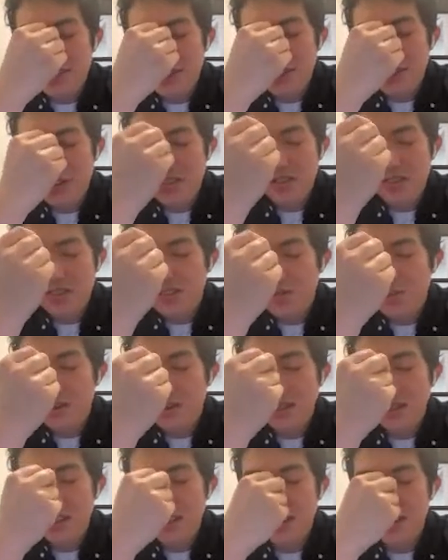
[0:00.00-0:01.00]
Cursor is the main
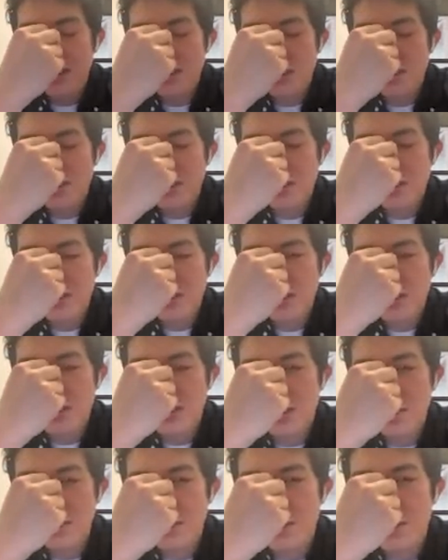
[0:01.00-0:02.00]
thing I use for
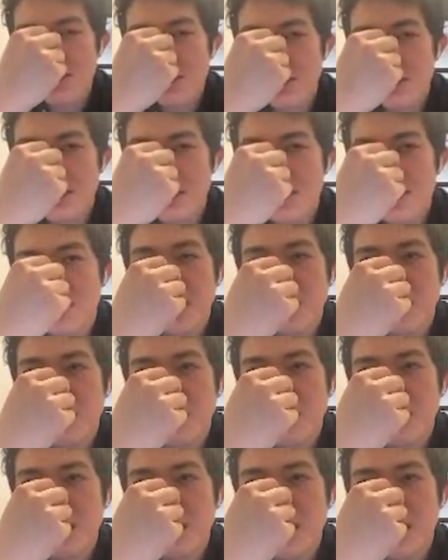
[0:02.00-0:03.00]
business.
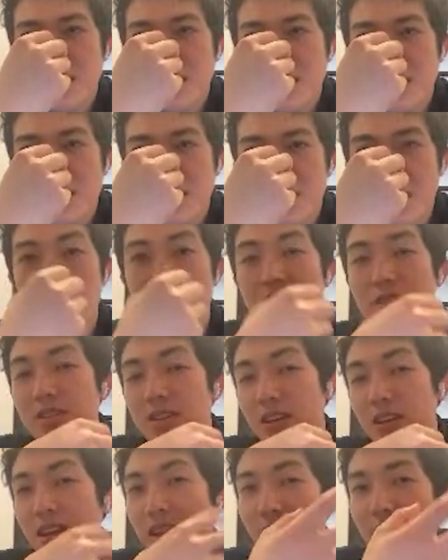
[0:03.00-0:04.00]
We use
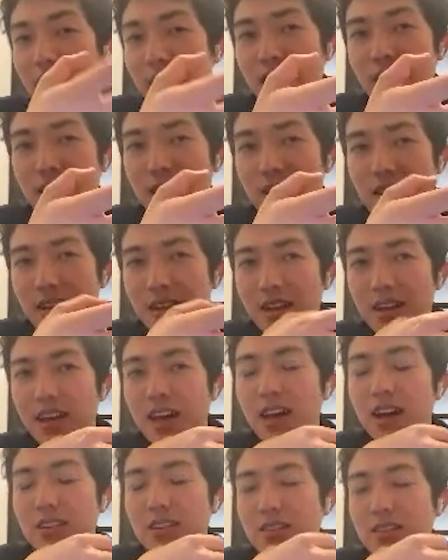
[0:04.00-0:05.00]
Clay. Clay
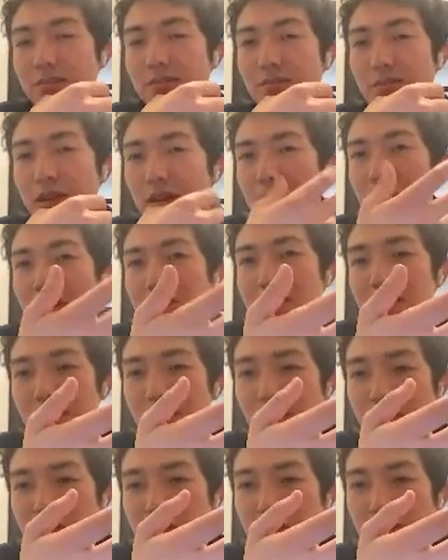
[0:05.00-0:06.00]
has some amazing
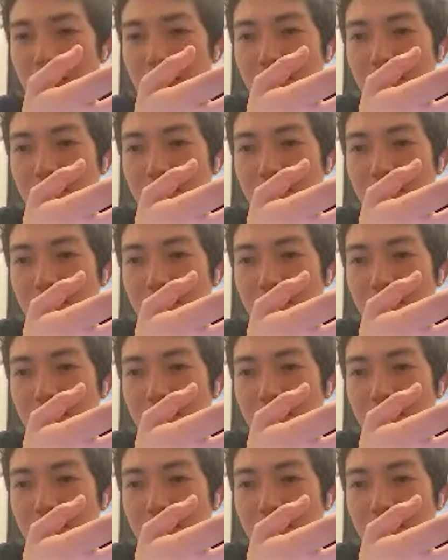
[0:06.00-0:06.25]
features